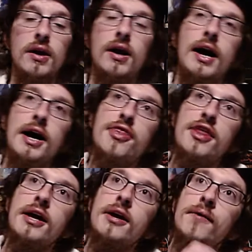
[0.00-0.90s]
I
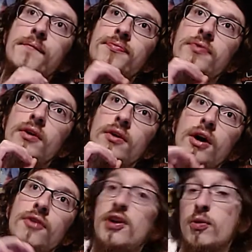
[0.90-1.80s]
think
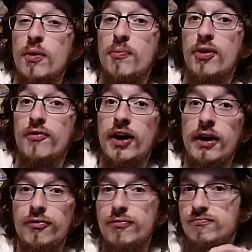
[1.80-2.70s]
tier
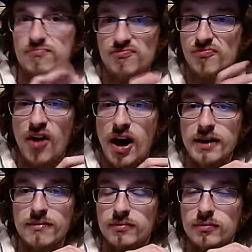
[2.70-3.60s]
1.5, fine.
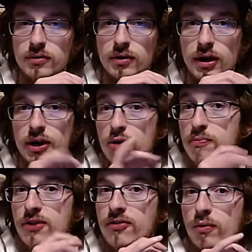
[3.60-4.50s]
It could be a
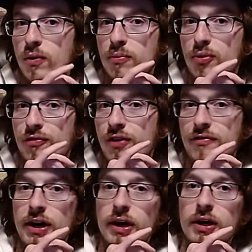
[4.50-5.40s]
tier 1.5
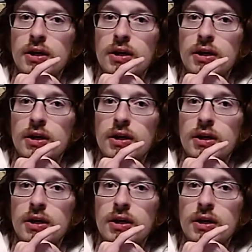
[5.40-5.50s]
deck.